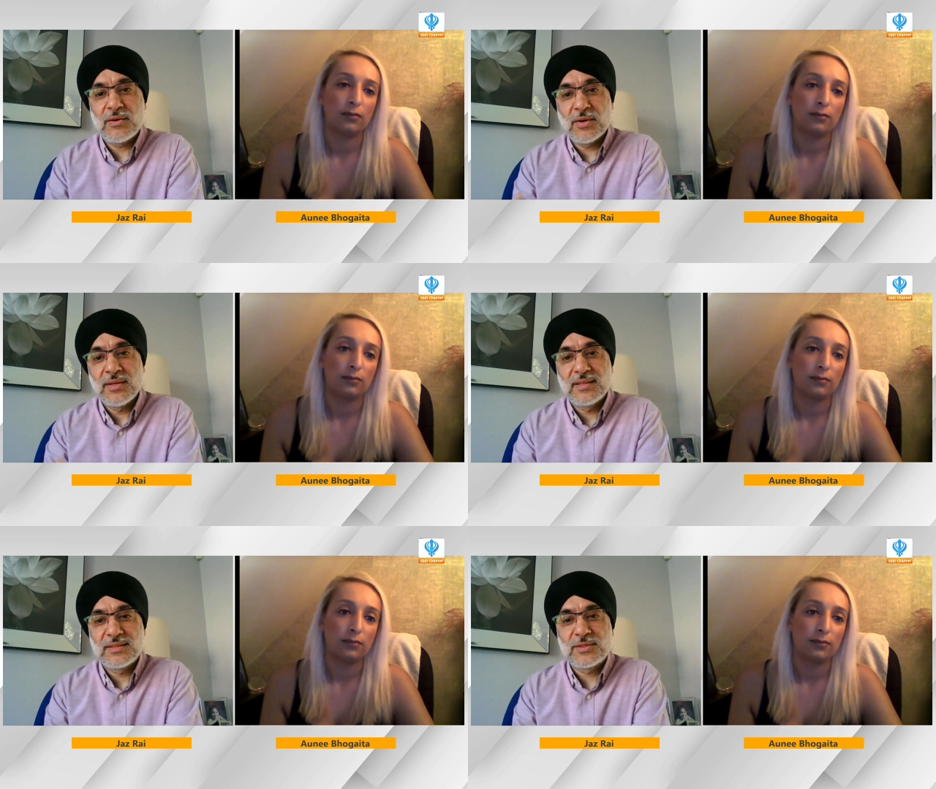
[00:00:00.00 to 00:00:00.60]
Speaker 1: carry
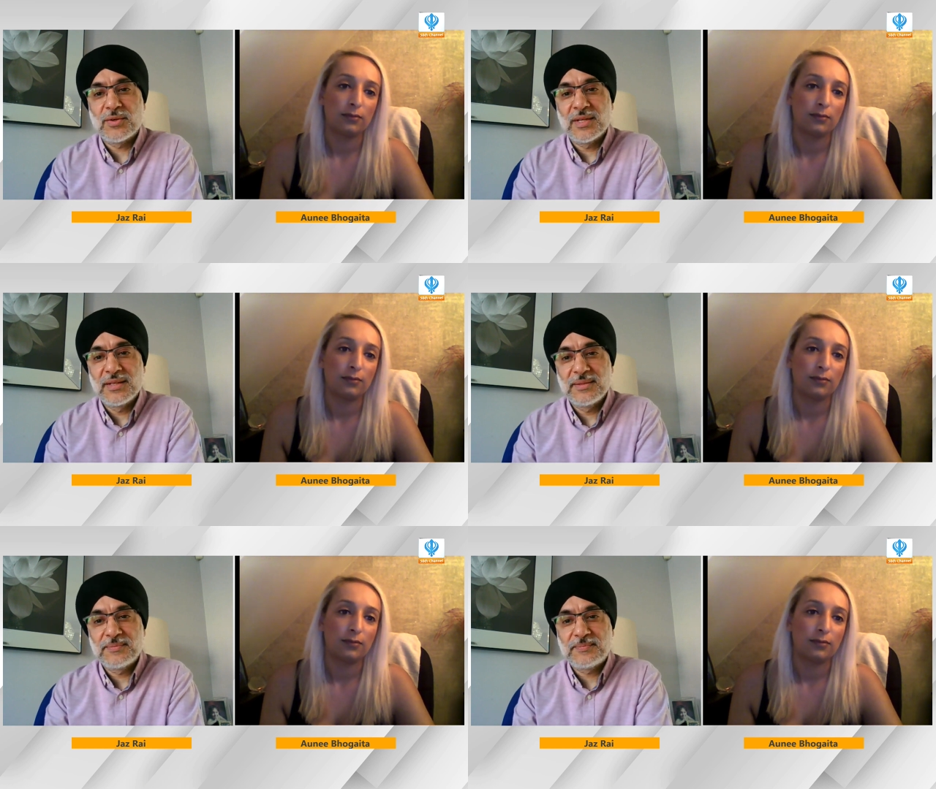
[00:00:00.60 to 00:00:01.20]
on.
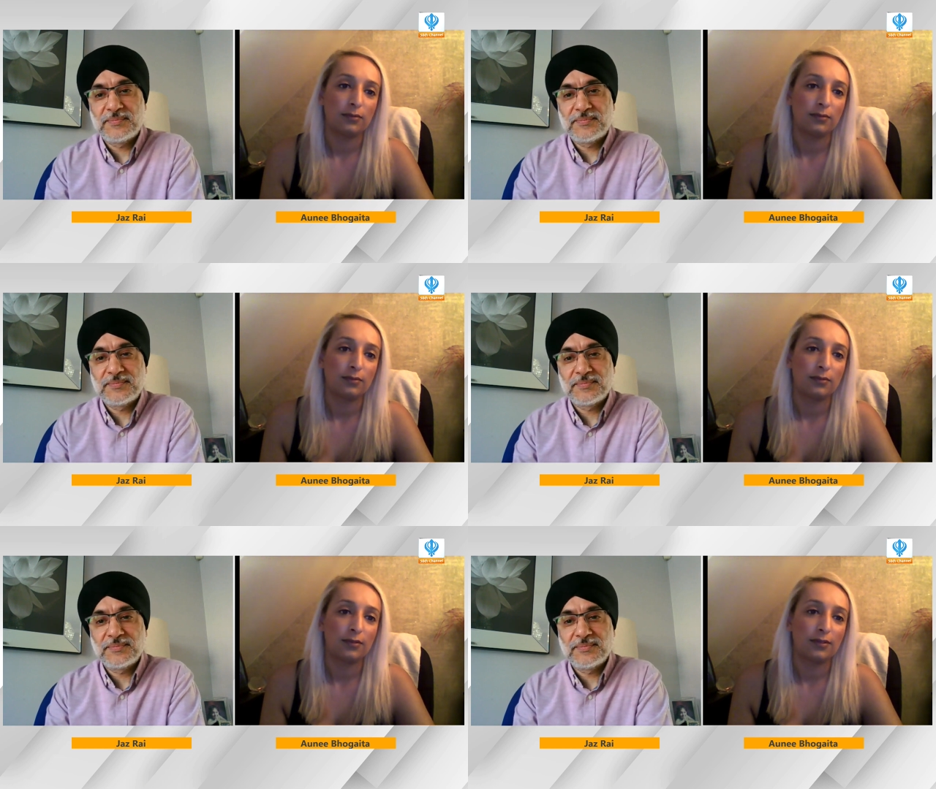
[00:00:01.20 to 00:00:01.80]
Sorry.
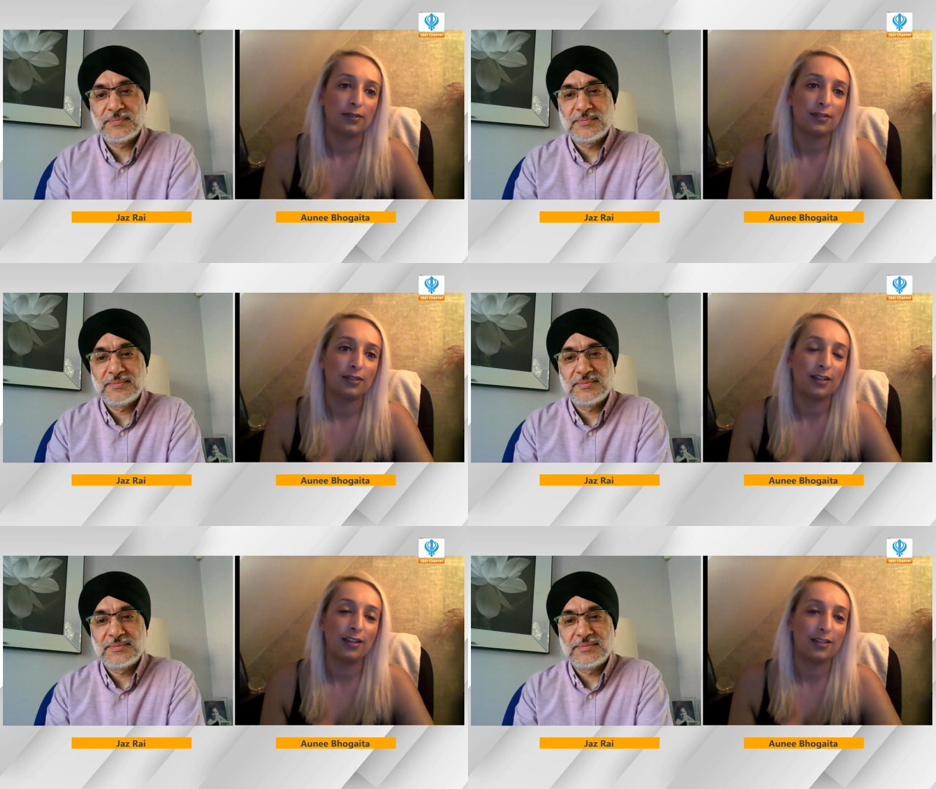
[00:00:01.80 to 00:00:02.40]

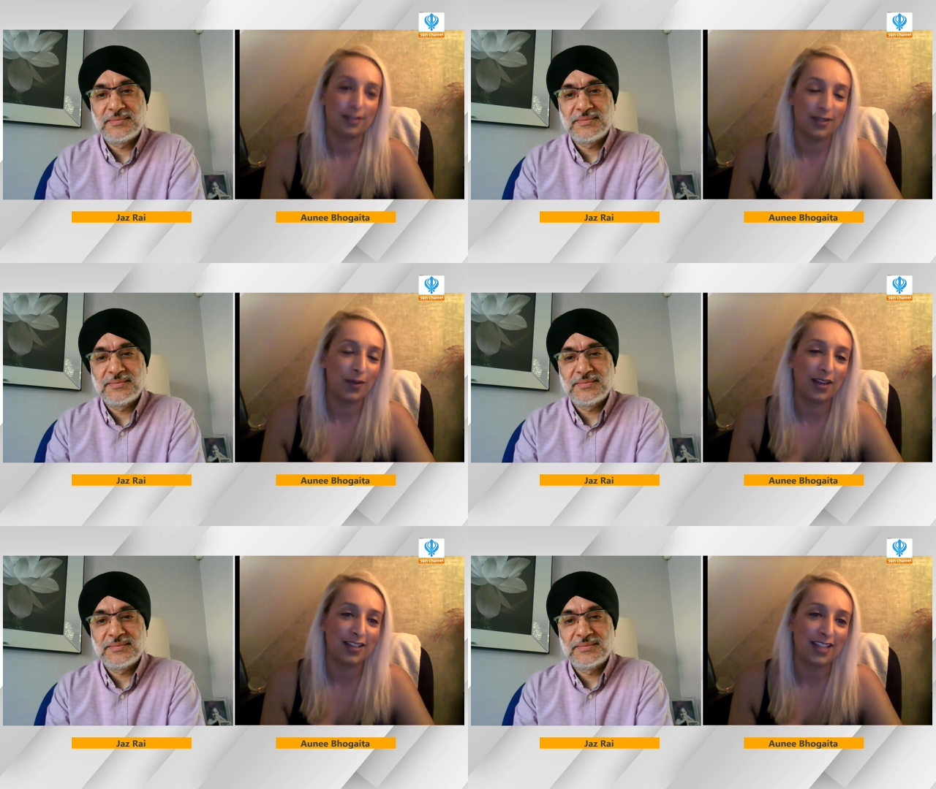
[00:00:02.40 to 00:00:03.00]
Speaker 2: No, so what are
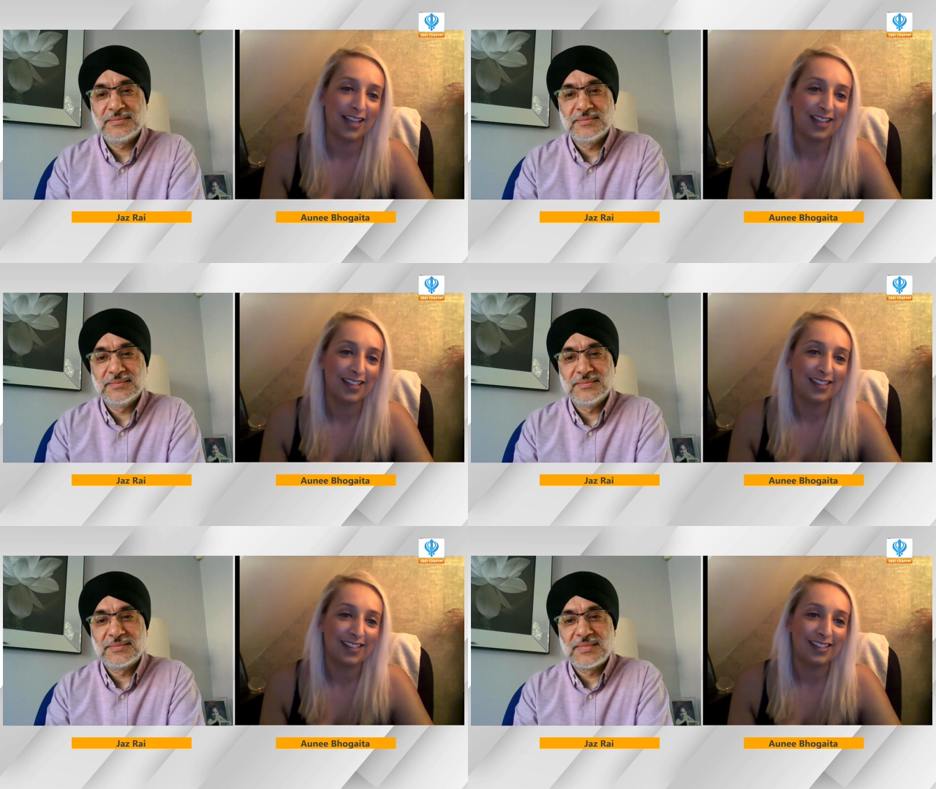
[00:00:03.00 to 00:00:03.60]
you going to say?
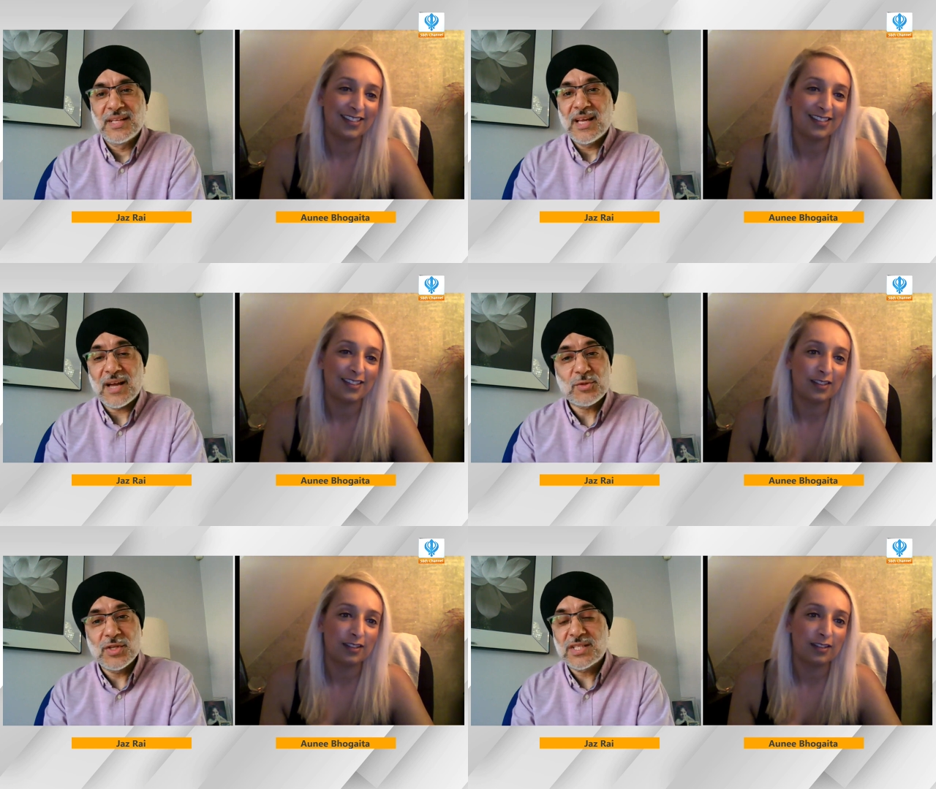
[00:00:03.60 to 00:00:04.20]

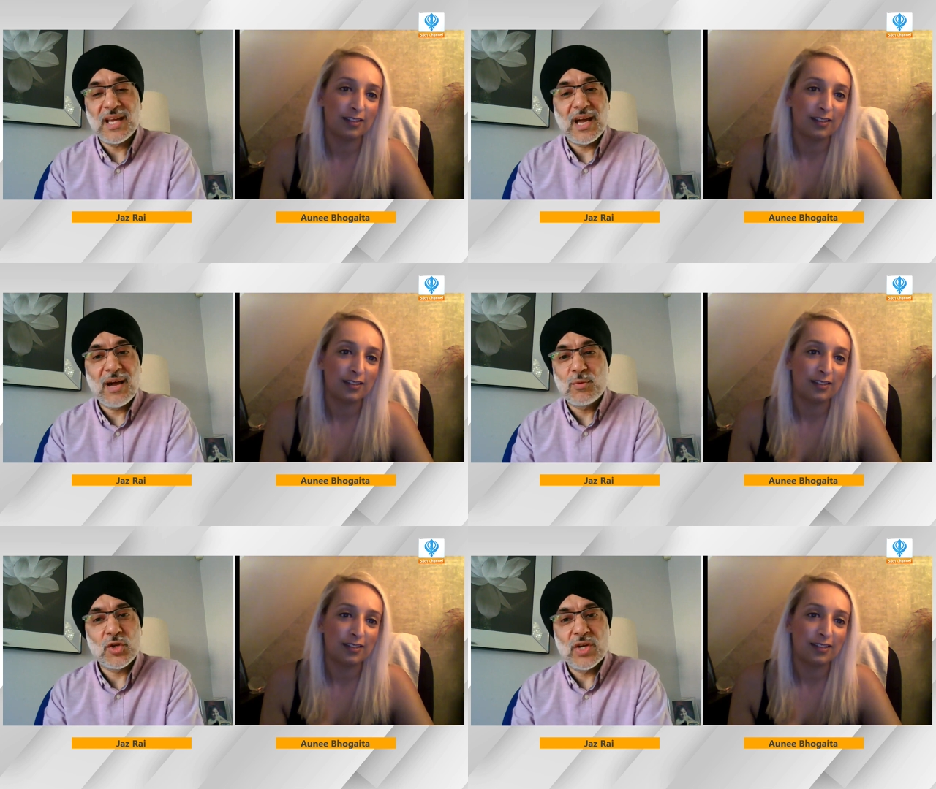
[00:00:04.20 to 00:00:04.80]
Speaker 1: I was going to say
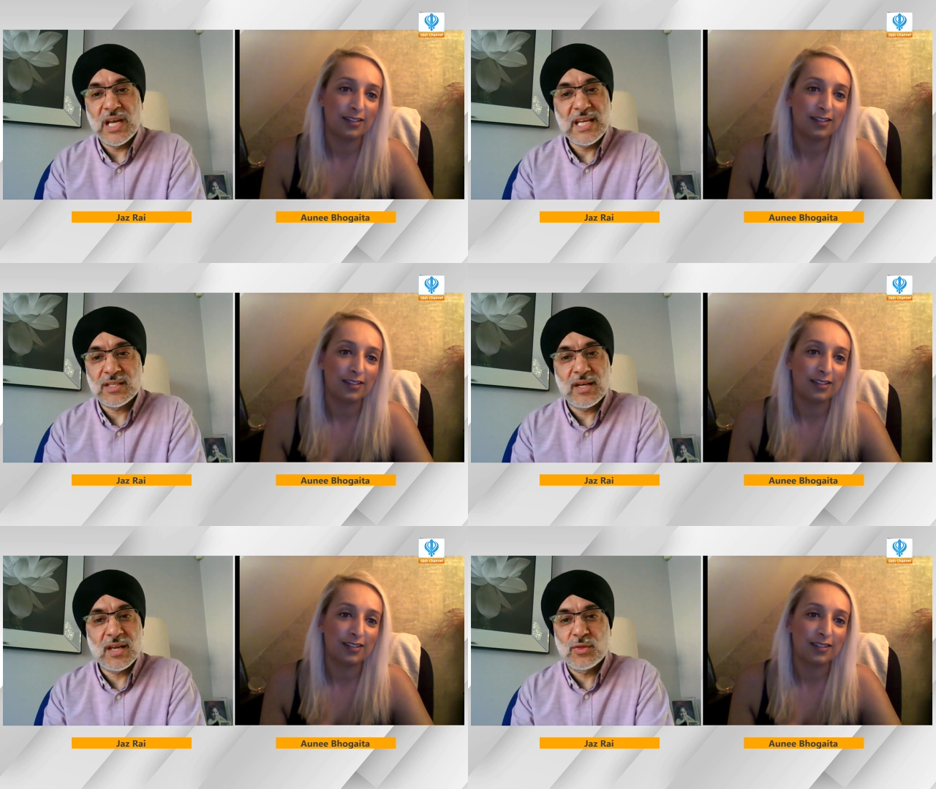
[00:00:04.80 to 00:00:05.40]
I was on a
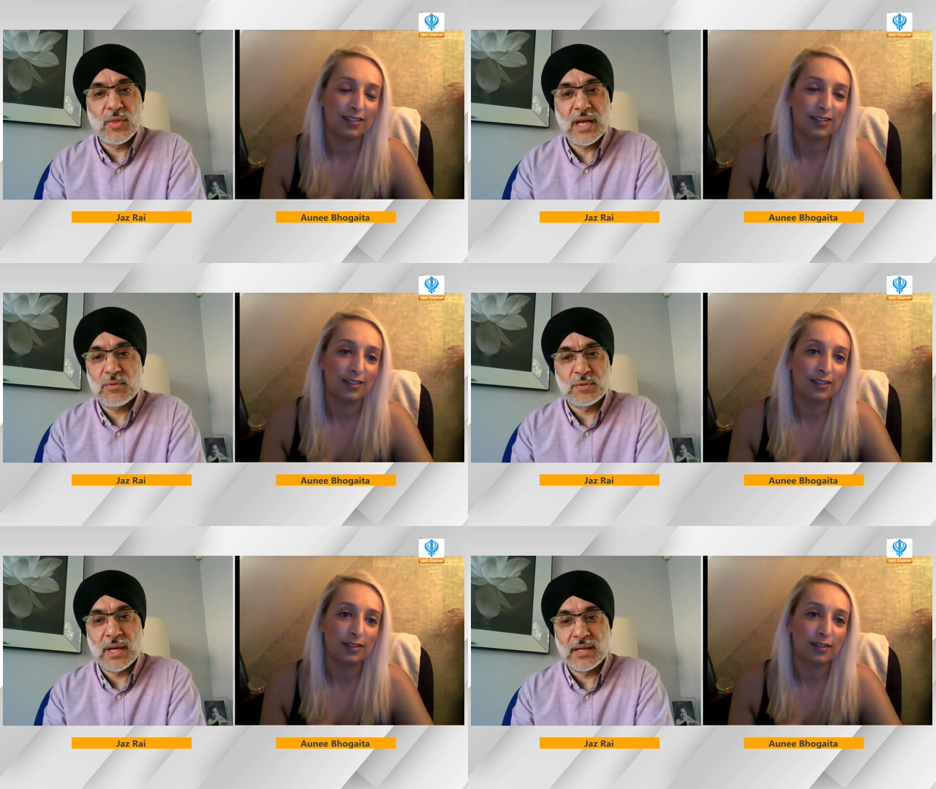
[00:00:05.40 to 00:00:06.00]
elite, and I thought
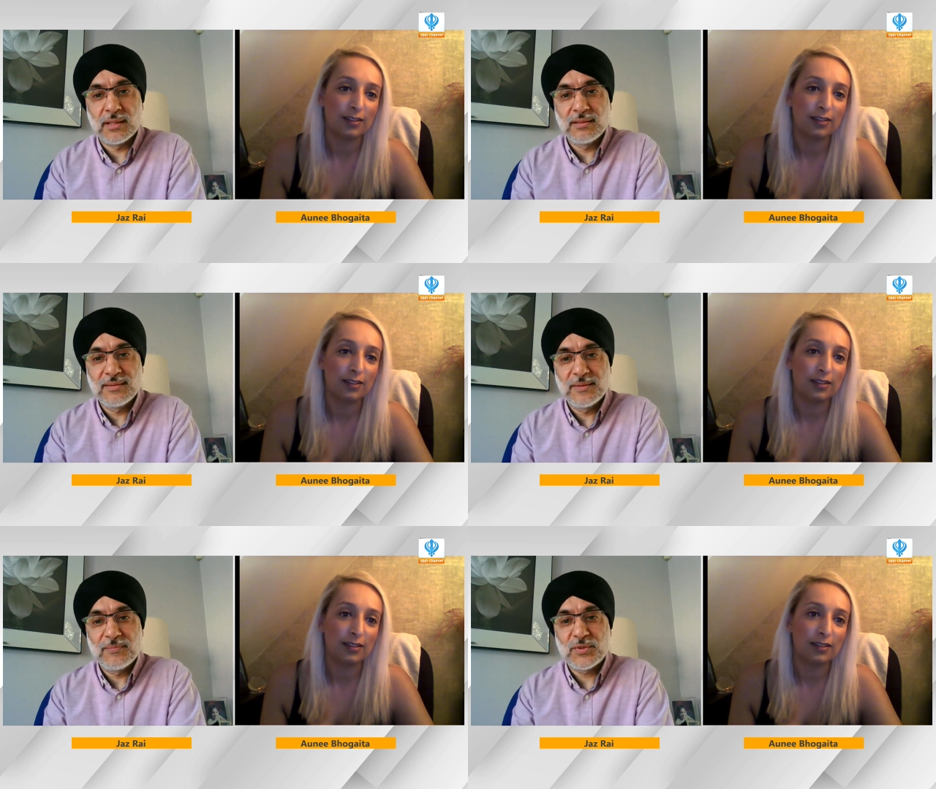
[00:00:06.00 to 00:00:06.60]
that was bad.
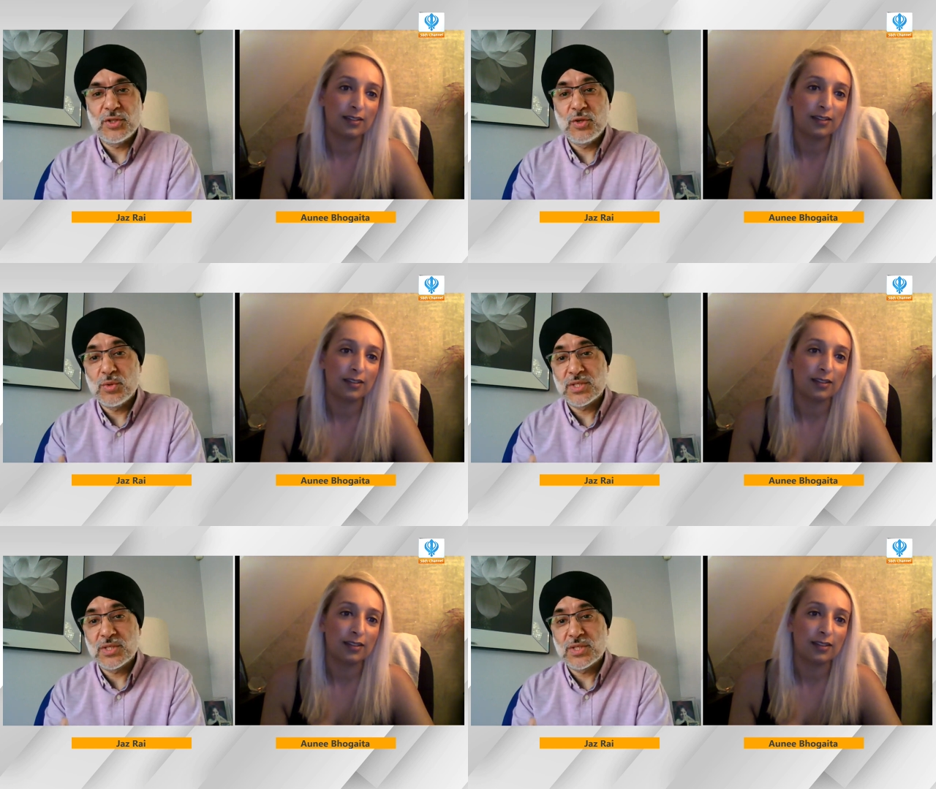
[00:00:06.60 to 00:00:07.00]
So